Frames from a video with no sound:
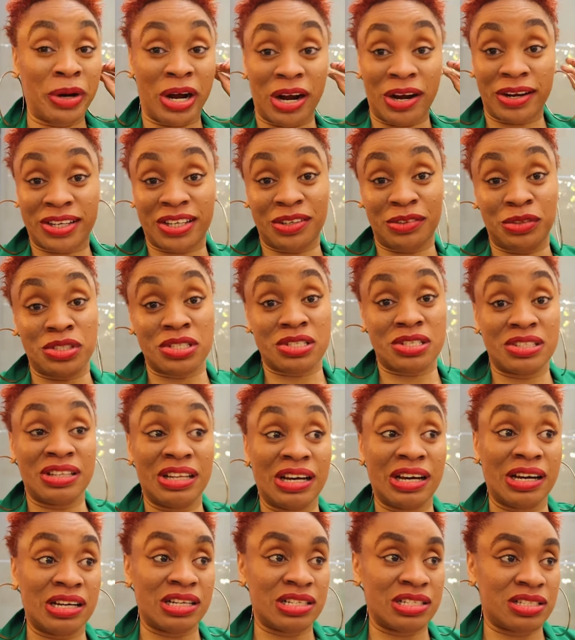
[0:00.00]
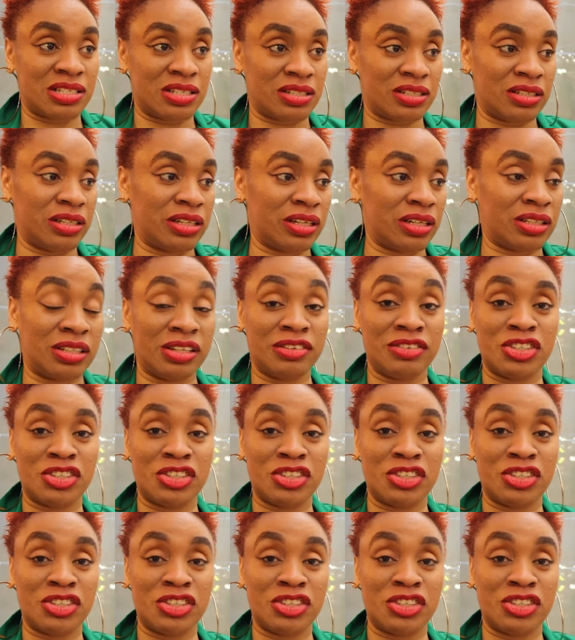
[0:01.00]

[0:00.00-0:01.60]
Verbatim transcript: Mark, it was NARS. Like they